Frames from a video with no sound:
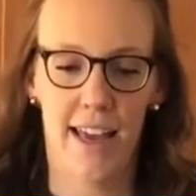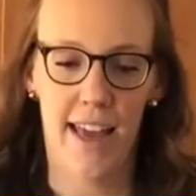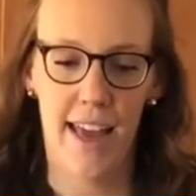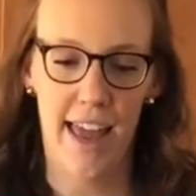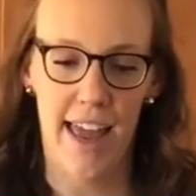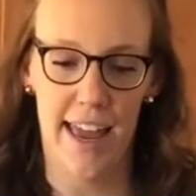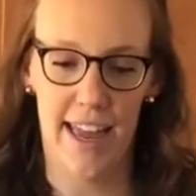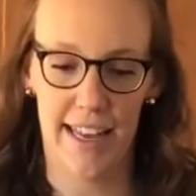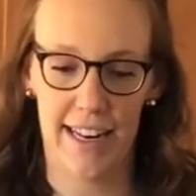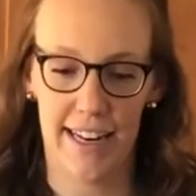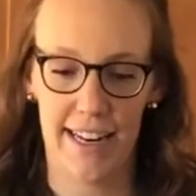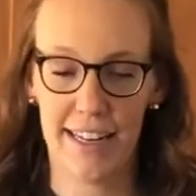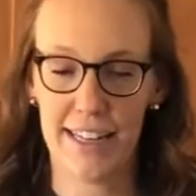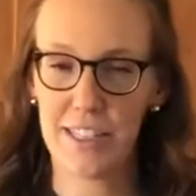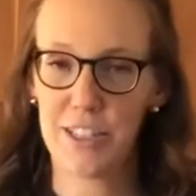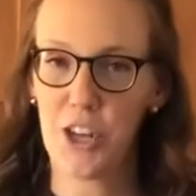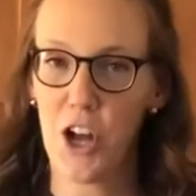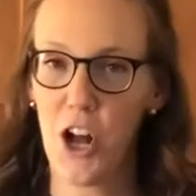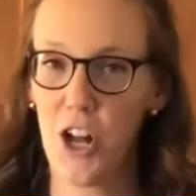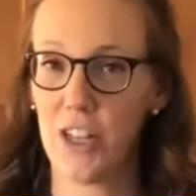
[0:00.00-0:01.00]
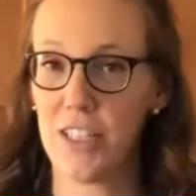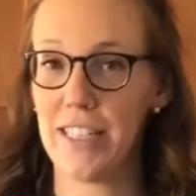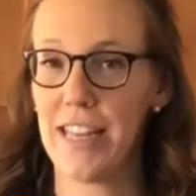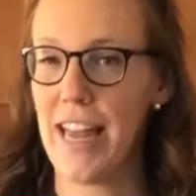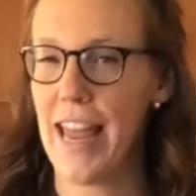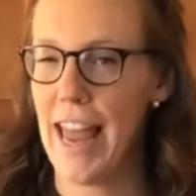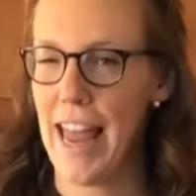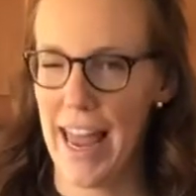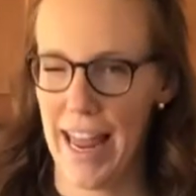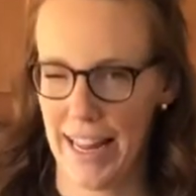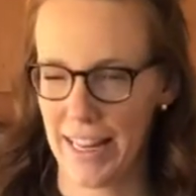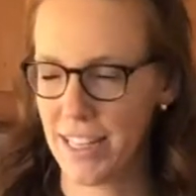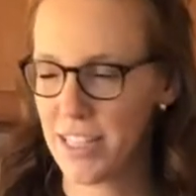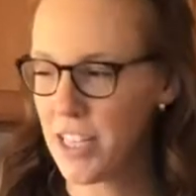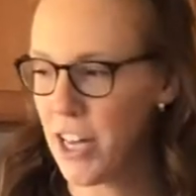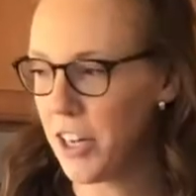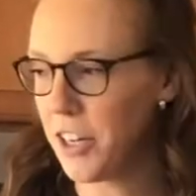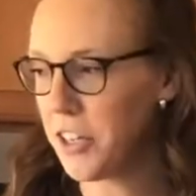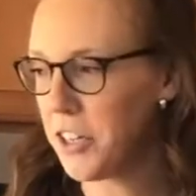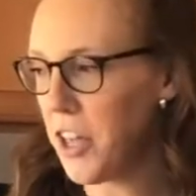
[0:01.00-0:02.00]
and it is called Ants
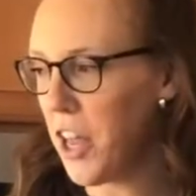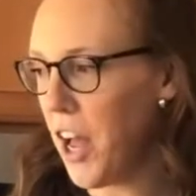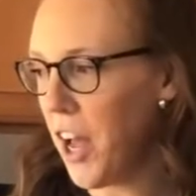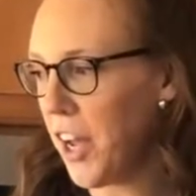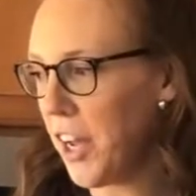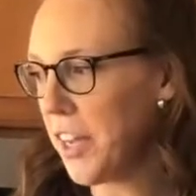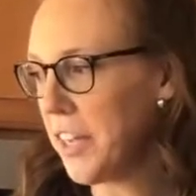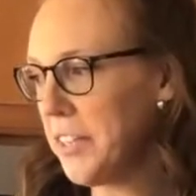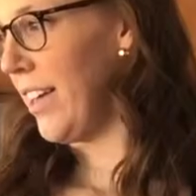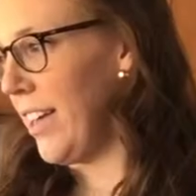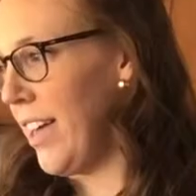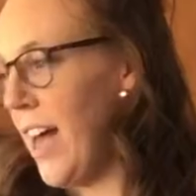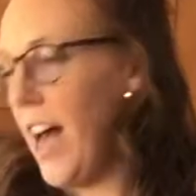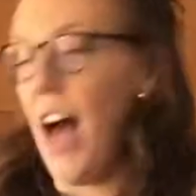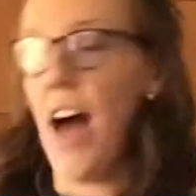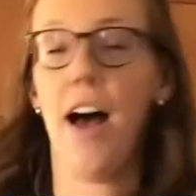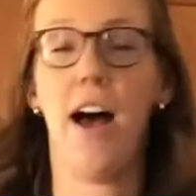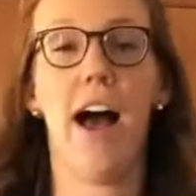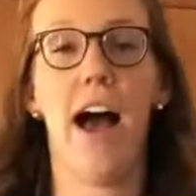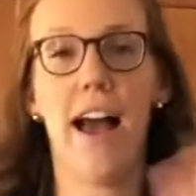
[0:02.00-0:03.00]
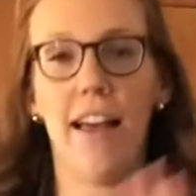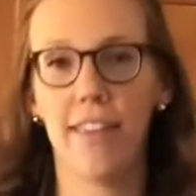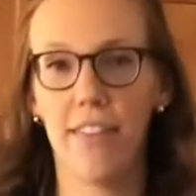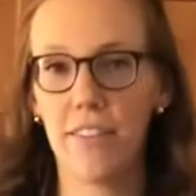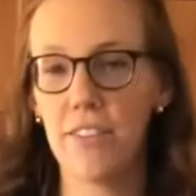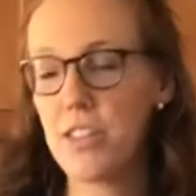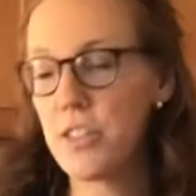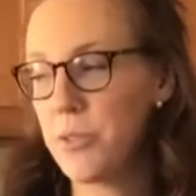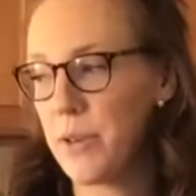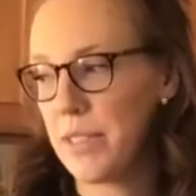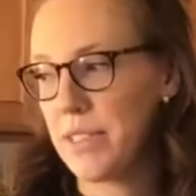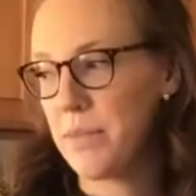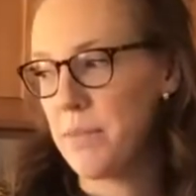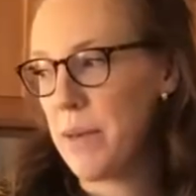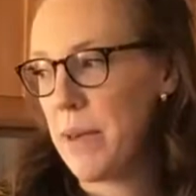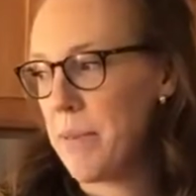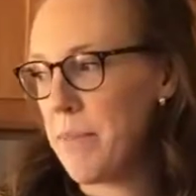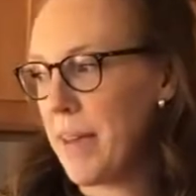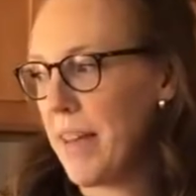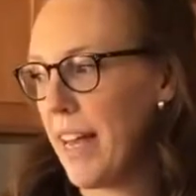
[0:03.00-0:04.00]
on a Log. I love this
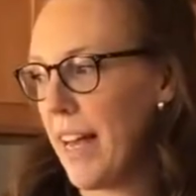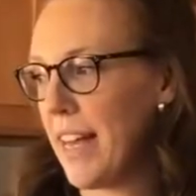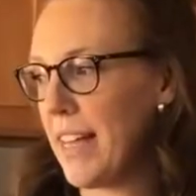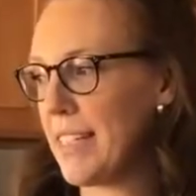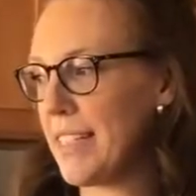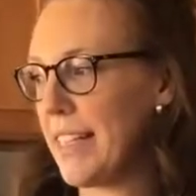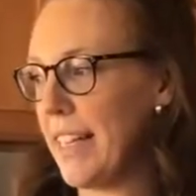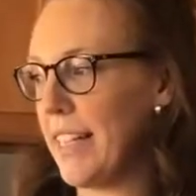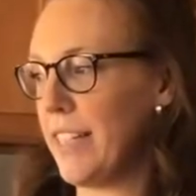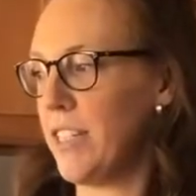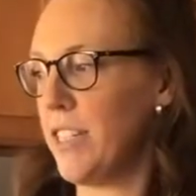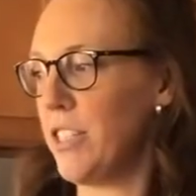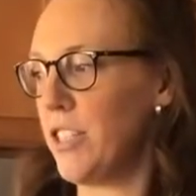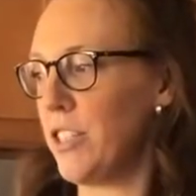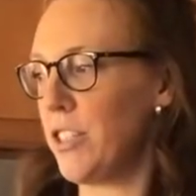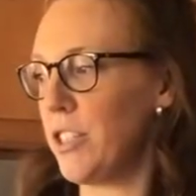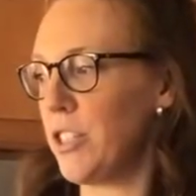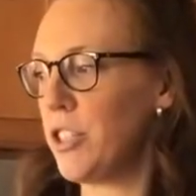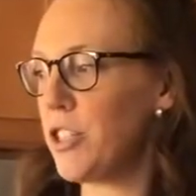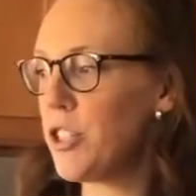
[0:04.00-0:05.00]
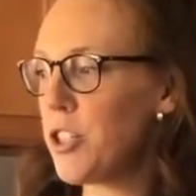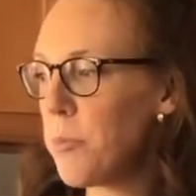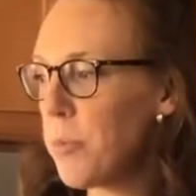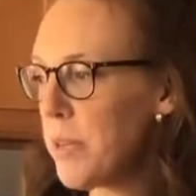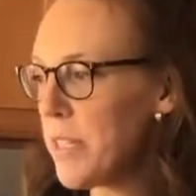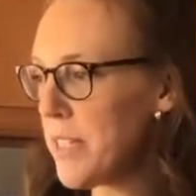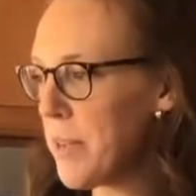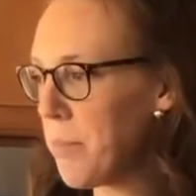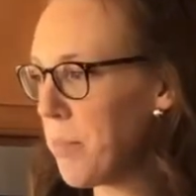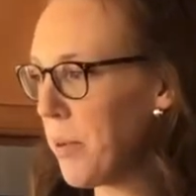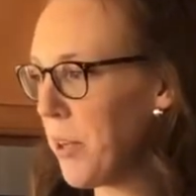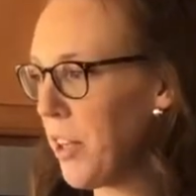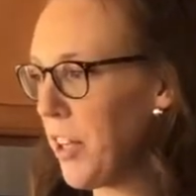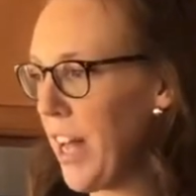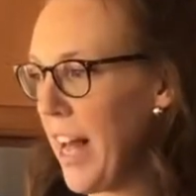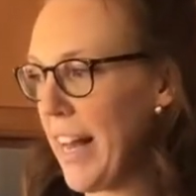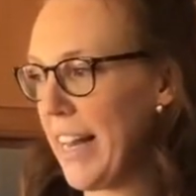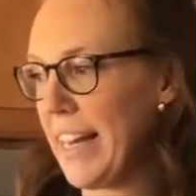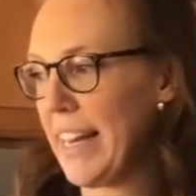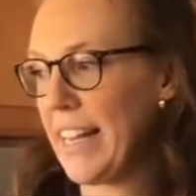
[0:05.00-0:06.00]
recipe because it's super simple
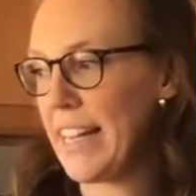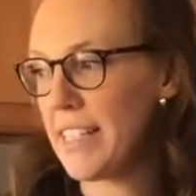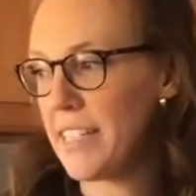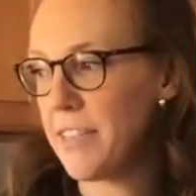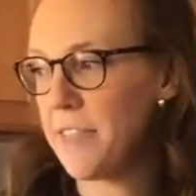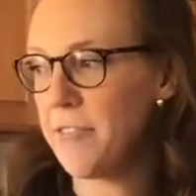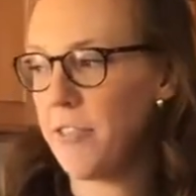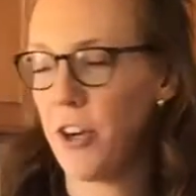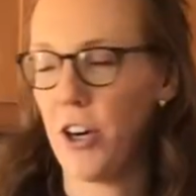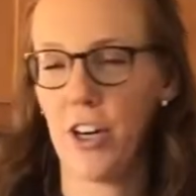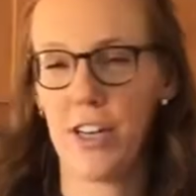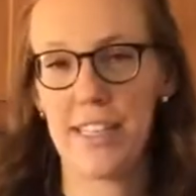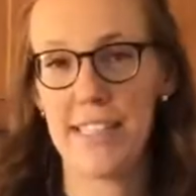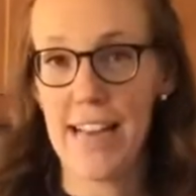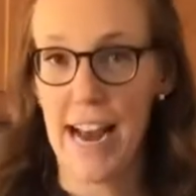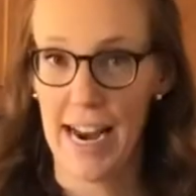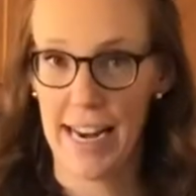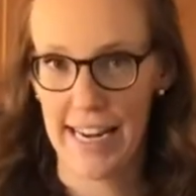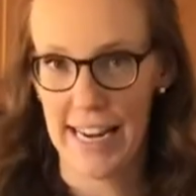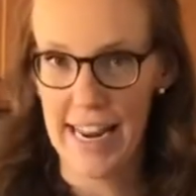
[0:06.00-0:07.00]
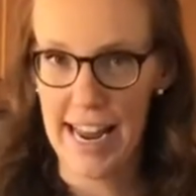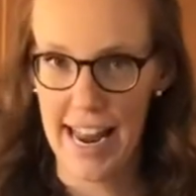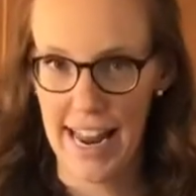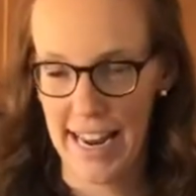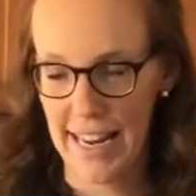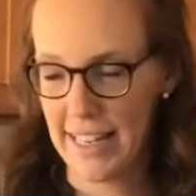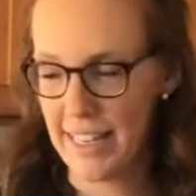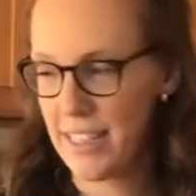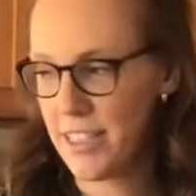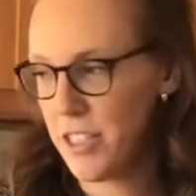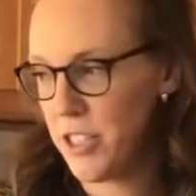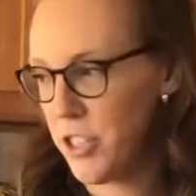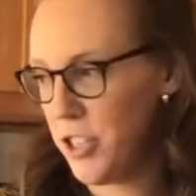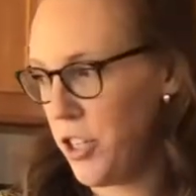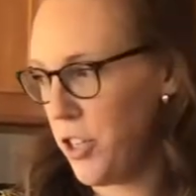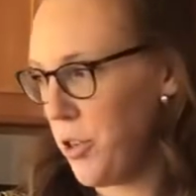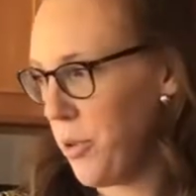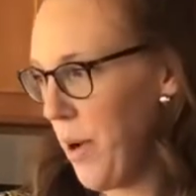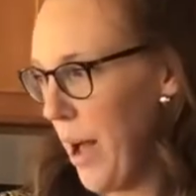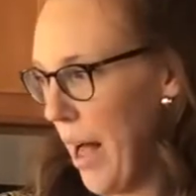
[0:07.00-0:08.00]
and easy for tiny hands
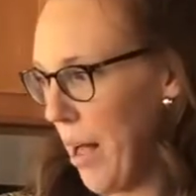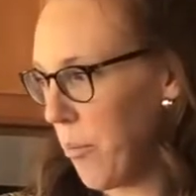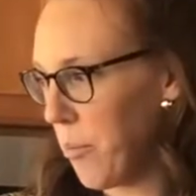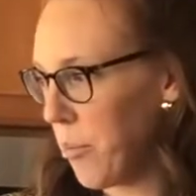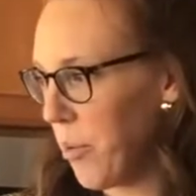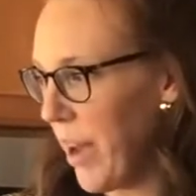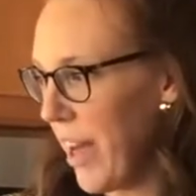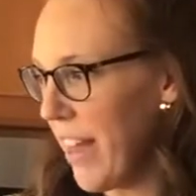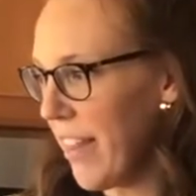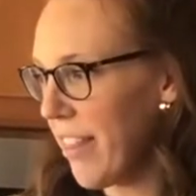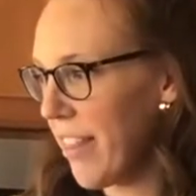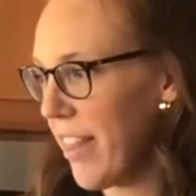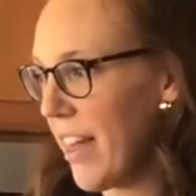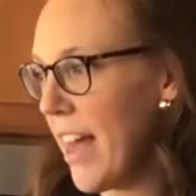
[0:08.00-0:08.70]
to help with.